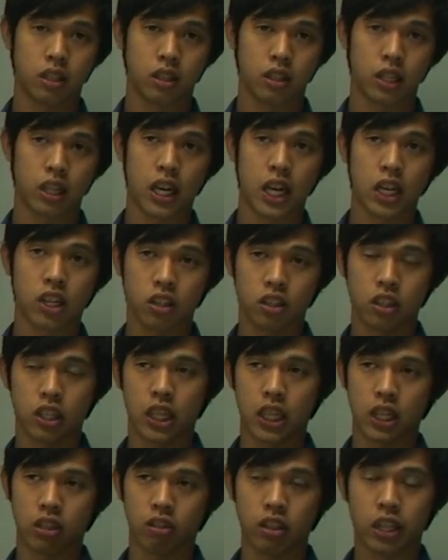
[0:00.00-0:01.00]
They're
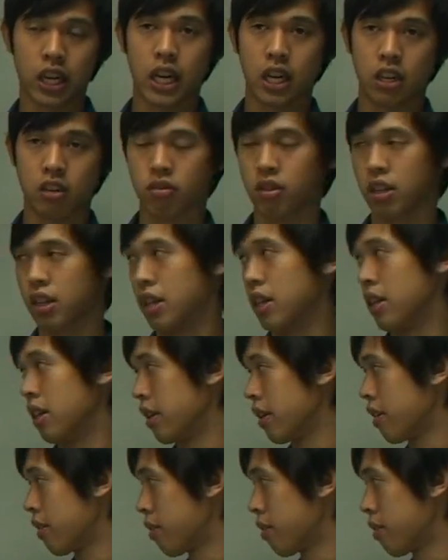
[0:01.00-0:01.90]
actually related to one another.